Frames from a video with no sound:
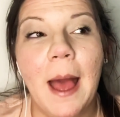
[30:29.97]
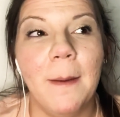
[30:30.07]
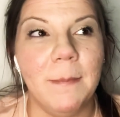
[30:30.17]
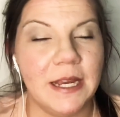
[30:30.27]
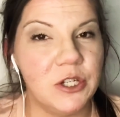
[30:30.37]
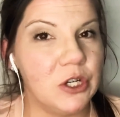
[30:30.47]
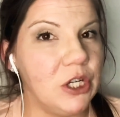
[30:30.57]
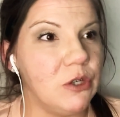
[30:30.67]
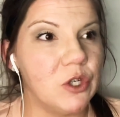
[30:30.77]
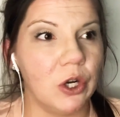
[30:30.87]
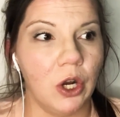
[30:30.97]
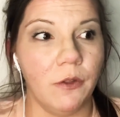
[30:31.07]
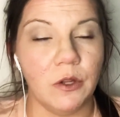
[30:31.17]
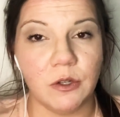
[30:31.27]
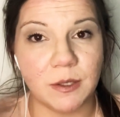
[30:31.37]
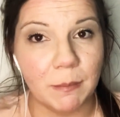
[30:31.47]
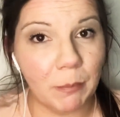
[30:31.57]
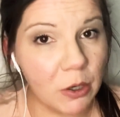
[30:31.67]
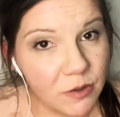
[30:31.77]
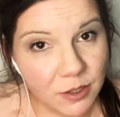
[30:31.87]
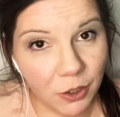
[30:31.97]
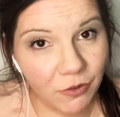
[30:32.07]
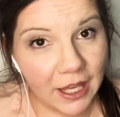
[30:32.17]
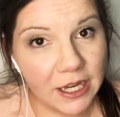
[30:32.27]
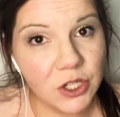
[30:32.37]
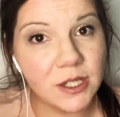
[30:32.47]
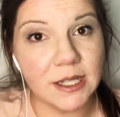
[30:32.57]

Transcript: Make sure you turn on those post notifications